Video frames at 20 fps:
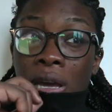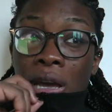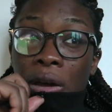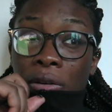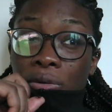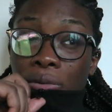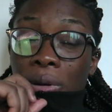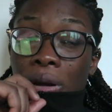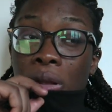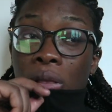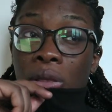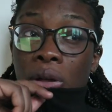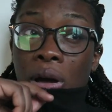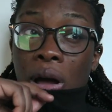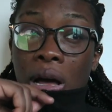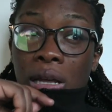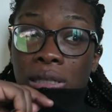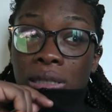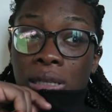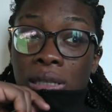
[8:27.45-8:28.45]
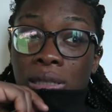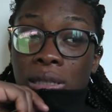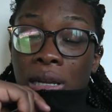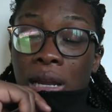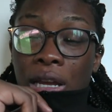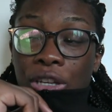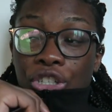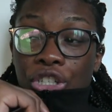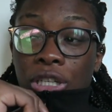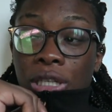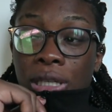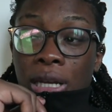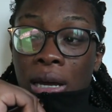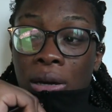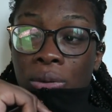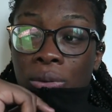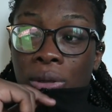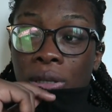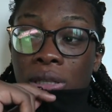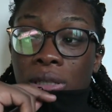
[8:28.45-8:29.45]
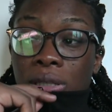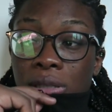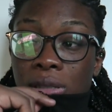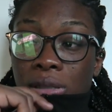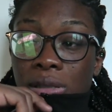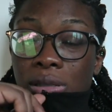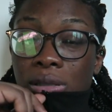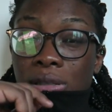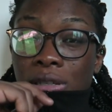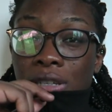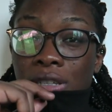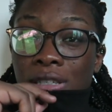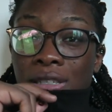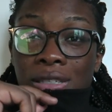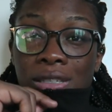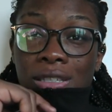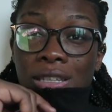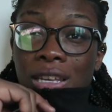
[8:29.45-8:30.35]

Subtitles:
I have to write a long ass list and actually tackle this, because